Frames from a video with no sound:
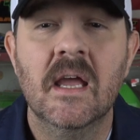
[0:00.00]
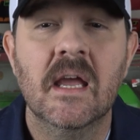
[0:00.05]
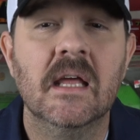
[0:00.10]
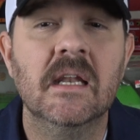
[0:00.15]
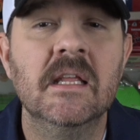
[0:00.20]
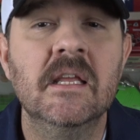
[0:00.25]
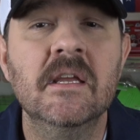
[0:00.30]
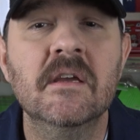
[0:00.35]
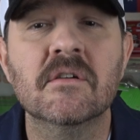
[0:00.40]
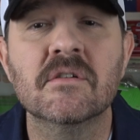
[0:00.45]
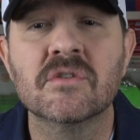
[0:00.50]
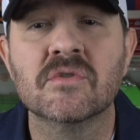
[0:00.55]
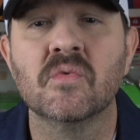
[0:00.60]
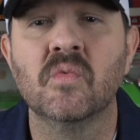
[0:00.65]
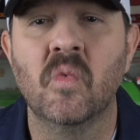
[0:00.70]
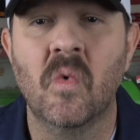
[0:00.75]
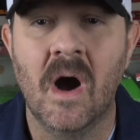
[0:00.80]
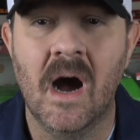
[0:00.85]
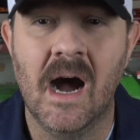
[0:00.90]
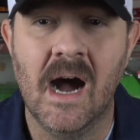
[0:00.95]
And here's
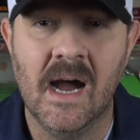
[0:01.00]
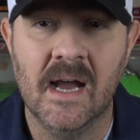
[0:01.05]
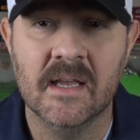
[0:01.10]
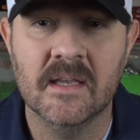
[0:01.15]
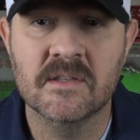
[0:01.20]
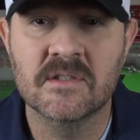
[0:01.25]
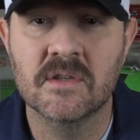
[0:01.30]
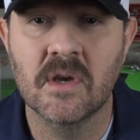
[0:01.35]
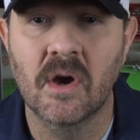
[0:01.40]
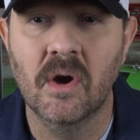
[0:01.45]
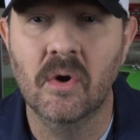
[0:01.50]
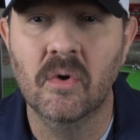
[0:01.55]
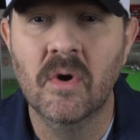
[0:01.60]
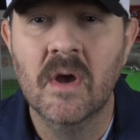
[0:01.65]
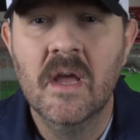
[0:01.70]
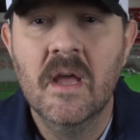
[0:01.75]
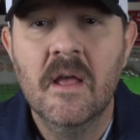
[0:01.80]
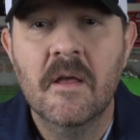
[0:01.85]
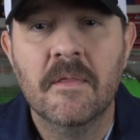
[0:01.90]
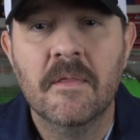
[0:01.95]
why.
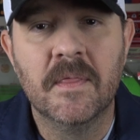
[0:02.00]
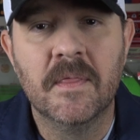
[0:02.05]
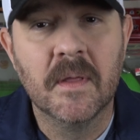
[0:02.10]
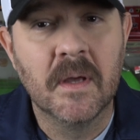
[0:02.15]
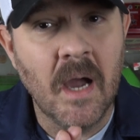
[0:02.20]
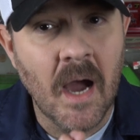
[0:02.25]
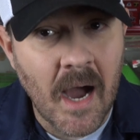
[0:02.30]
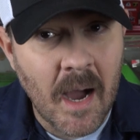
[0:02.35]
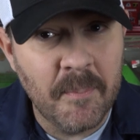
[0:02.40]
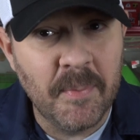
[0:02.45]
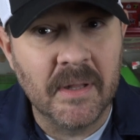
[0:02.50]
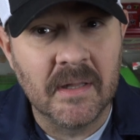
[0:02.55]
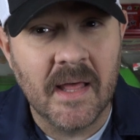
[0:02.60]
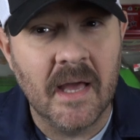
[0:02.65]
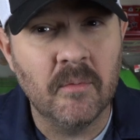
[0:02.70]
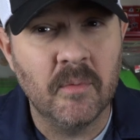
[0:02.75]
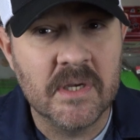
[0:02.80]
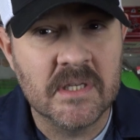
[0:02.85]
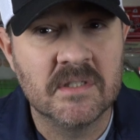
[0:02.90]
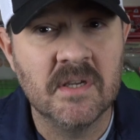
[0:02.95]
So, COPPA,
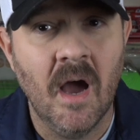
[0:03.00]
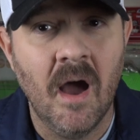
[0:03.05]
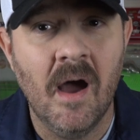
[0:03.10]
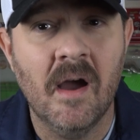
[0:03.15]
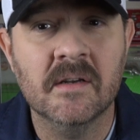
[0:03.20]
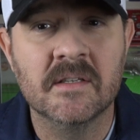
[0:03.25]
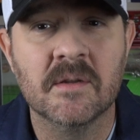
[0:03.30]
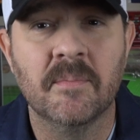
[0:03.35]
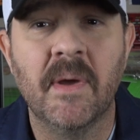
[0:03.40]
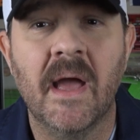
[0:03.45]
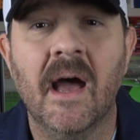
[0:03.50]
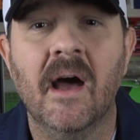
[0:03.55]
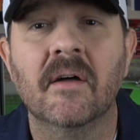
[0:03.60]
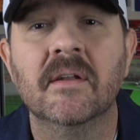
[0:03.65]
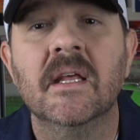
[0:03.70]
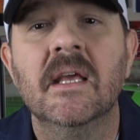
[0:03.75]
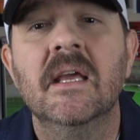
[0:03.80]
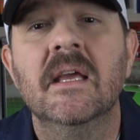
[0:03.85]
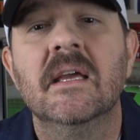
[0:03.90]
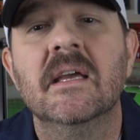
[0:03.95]
like we talked
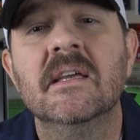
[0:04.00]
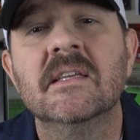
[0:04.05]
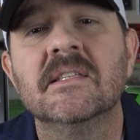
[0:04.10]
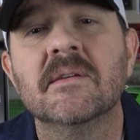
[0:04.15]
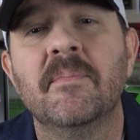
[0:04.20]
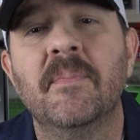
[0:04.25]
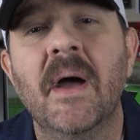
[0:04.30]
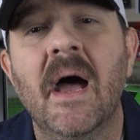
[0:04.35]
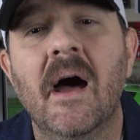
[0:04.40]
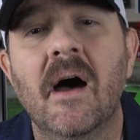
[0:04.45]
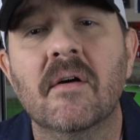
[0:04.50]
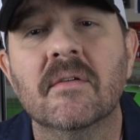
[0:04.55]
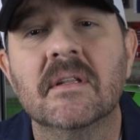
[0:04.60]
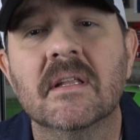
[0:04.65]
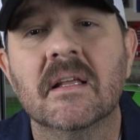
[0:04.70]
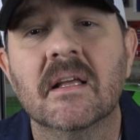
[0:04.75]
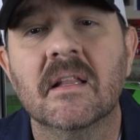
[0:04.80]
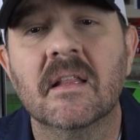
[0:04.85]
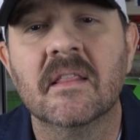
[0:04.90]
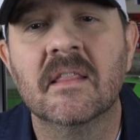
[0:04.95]
about, is
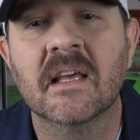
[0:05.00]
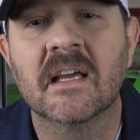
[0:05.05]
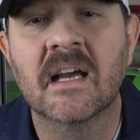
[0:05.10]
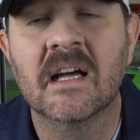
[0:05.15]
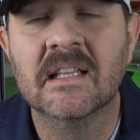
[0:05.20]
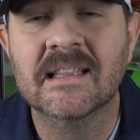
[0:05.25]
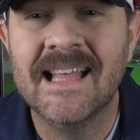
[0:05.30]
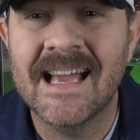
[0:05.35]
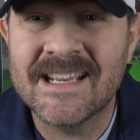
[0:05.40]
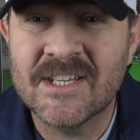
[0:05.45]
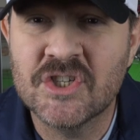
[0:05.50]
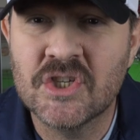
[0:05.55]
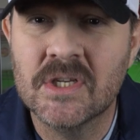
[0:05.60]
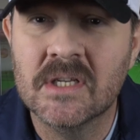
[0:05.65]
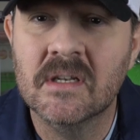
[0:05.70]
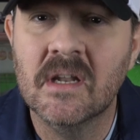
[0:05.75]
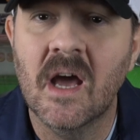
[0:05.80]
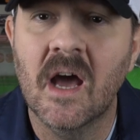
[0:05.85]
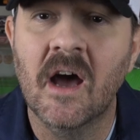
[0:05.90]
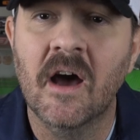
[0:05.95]
about the
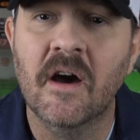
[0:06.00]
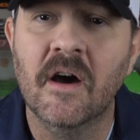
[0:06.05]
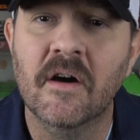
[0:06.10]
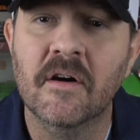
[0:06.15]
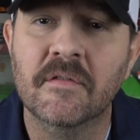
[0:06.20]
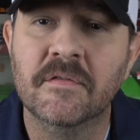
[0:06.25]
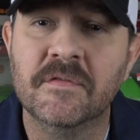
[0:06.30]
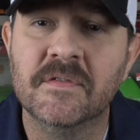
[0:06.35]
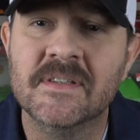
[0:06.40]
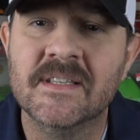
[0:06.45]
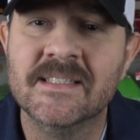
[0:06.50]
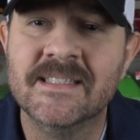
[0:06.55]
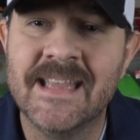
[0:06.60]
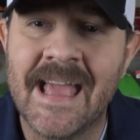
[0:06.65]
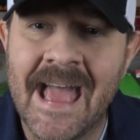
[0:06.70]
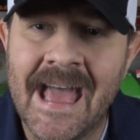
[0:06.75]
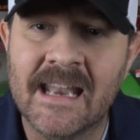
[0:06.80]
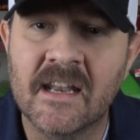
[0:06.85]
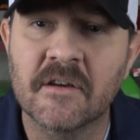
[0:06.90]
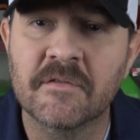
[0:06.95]
collection of
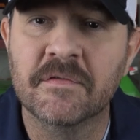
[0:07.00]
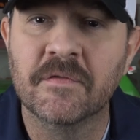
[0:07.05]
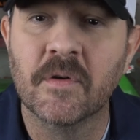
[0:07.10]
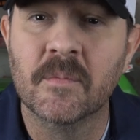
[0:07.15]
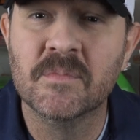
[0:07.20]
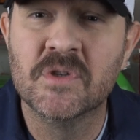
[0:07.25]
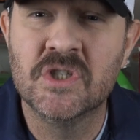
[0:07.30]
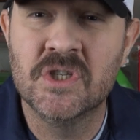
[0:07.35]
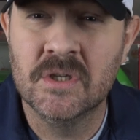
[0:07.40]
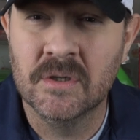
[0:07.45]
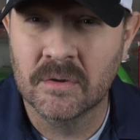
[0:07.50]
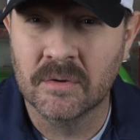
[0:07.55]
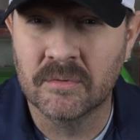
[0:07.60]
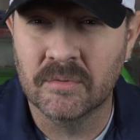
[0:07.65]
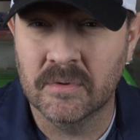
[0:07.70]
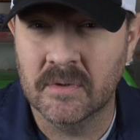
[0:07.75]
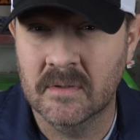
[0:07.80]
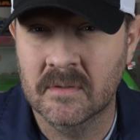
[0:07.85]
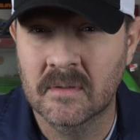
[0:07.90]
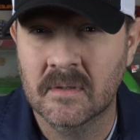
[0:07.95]
data from
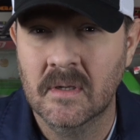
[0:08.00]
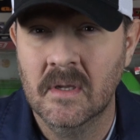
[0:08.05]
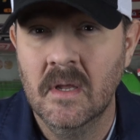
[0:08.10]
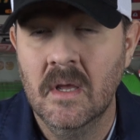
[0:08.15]
children.